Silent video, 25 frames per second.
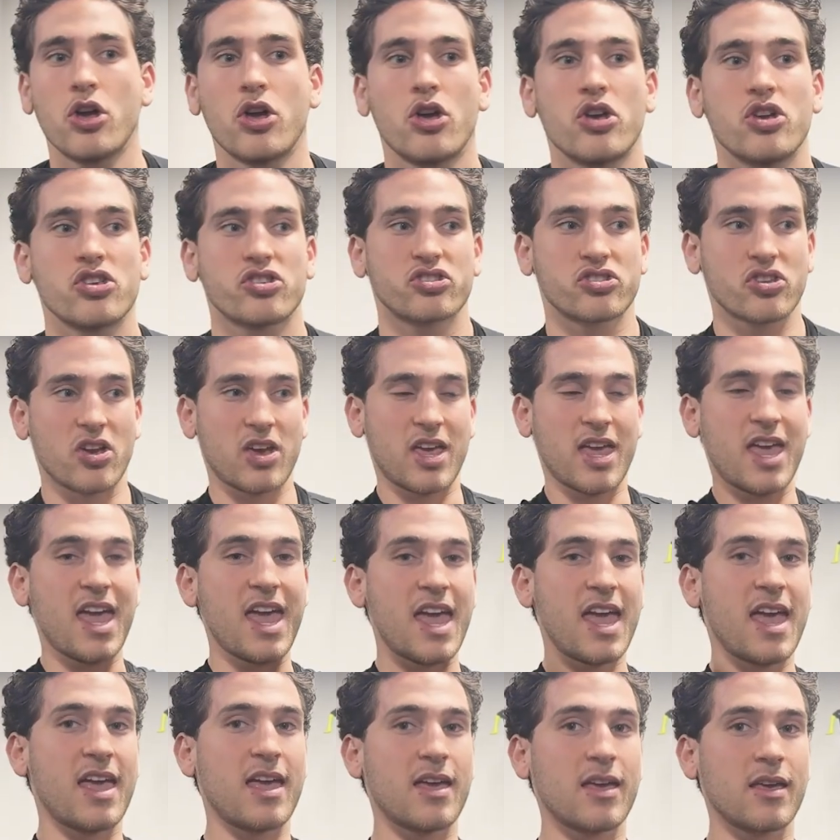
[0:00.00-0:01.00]
So
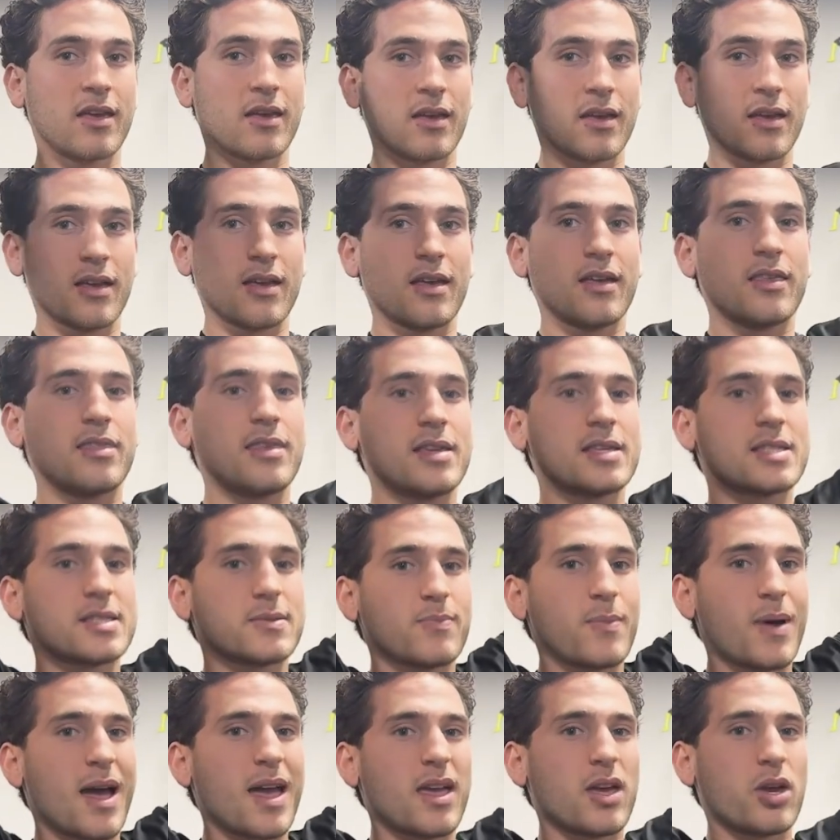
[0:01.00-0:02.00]
here, this
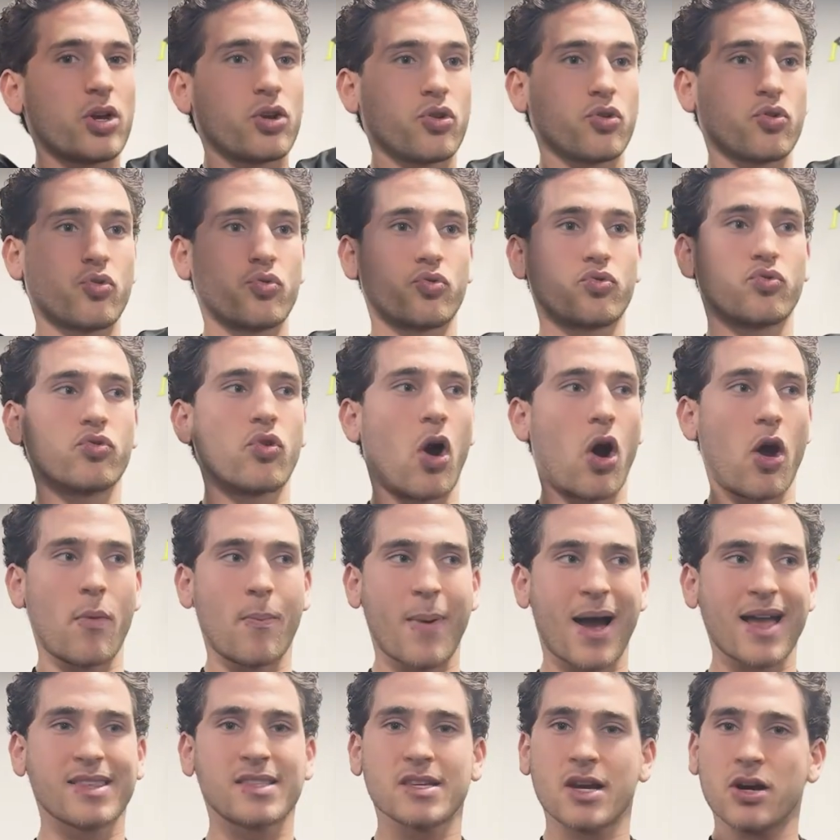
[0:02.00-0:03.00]
might grow
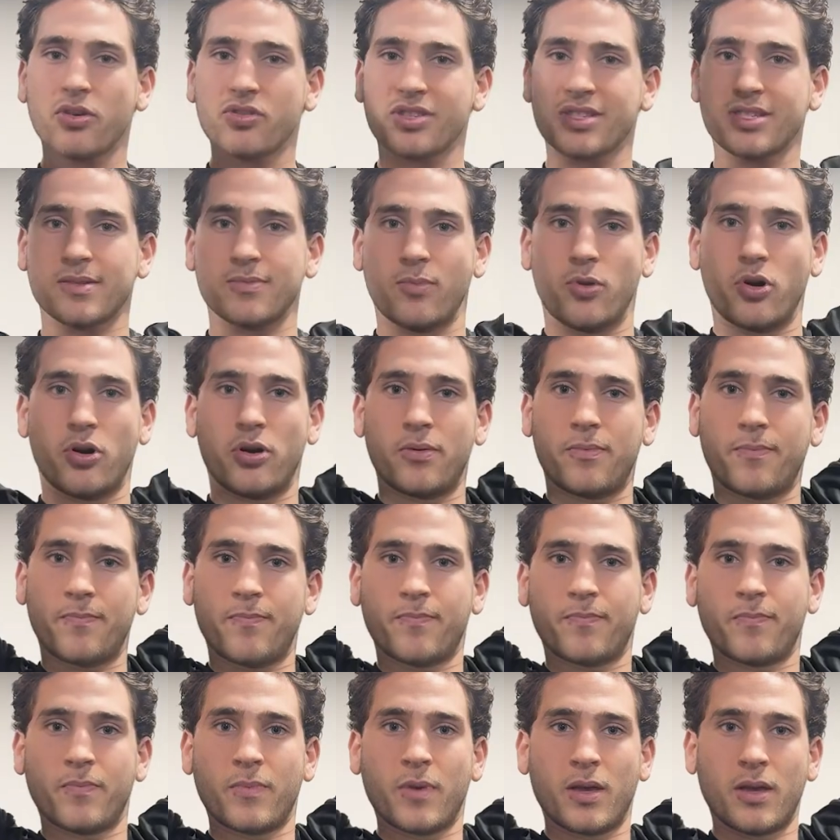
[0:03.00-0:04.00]
my delts more.
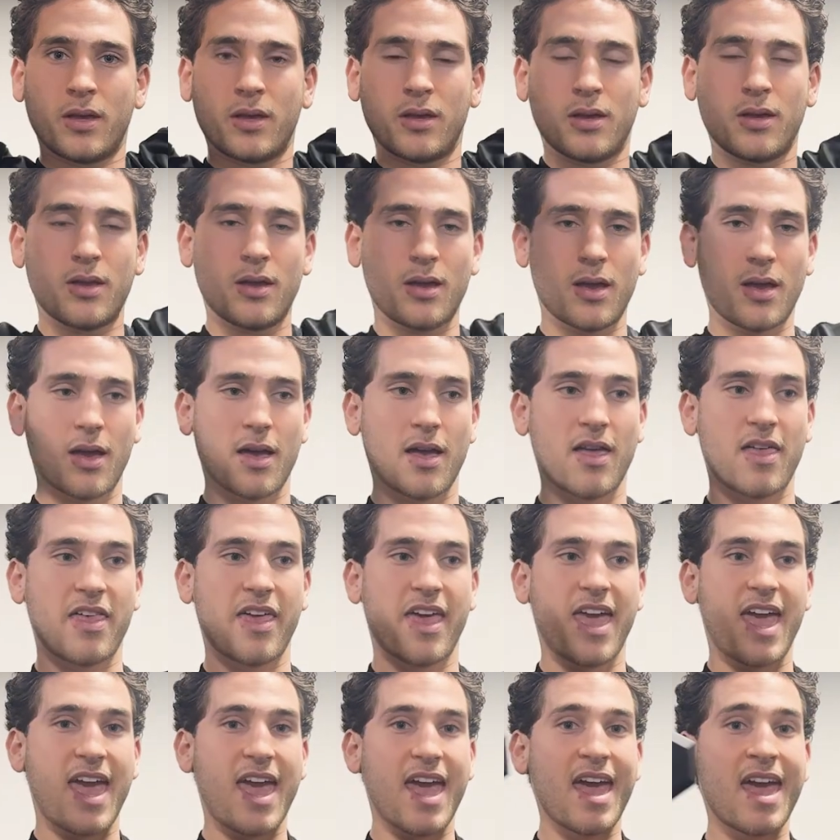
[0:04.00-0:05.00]

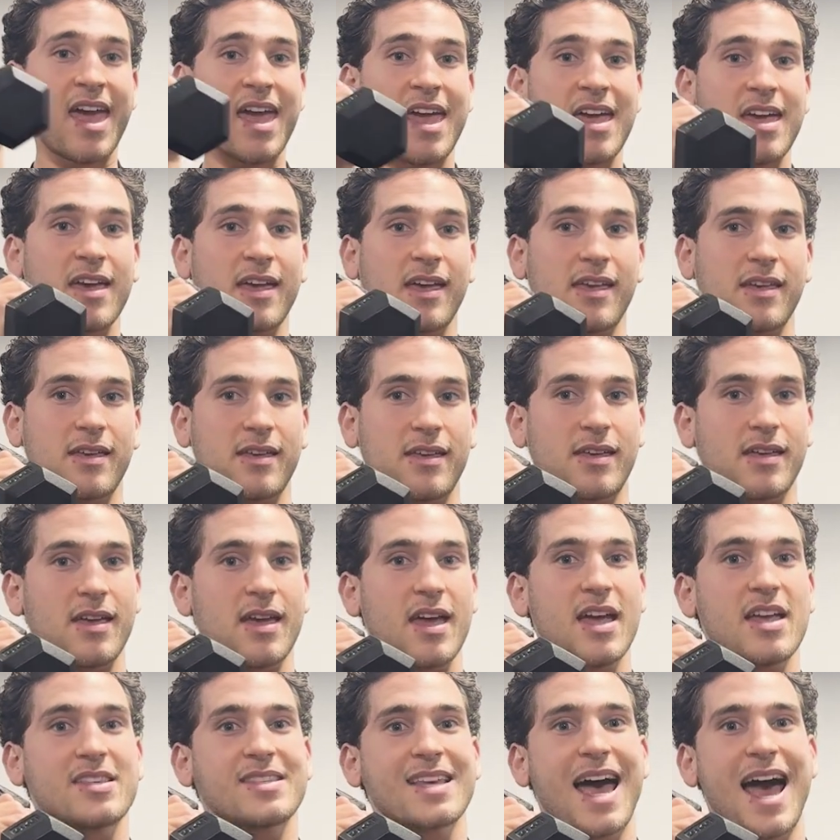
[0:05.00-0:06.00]
Here,
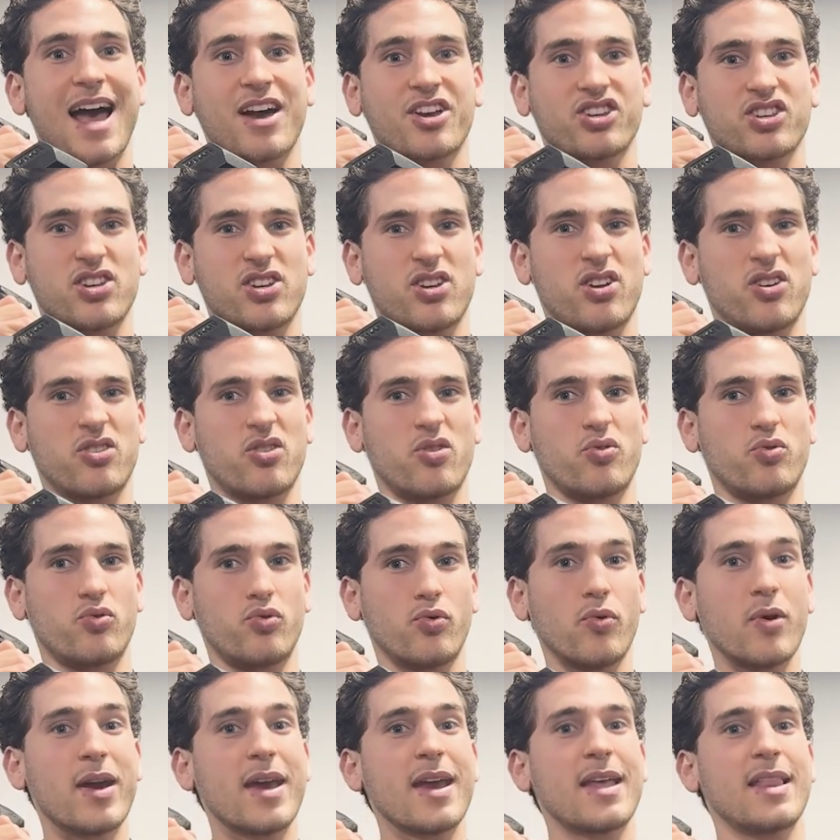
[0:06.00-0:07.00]
it's actually going to
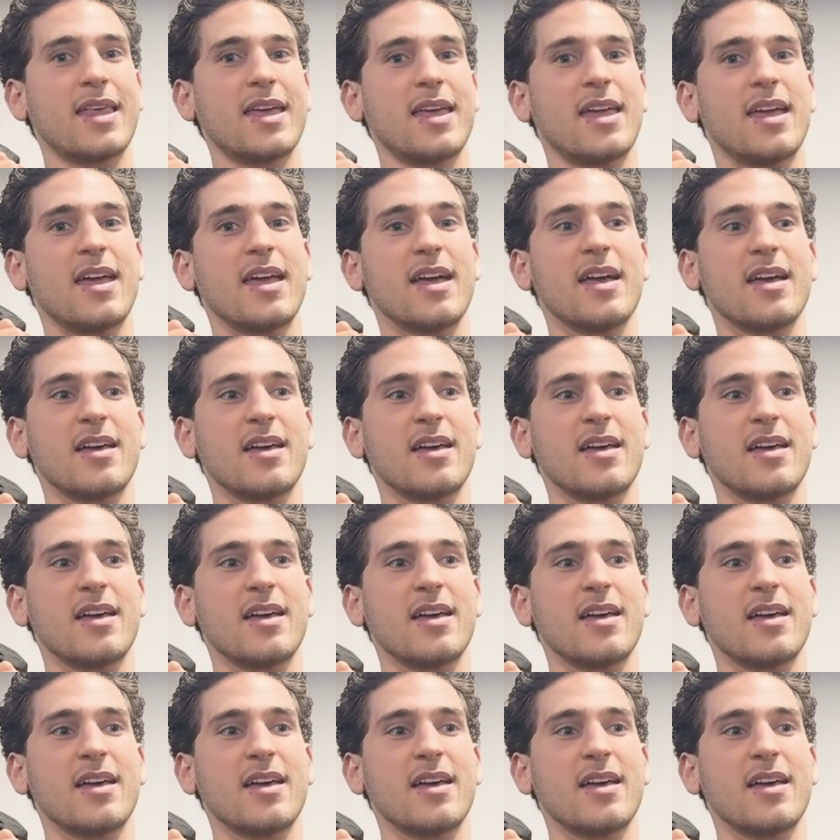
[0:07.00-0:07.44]
really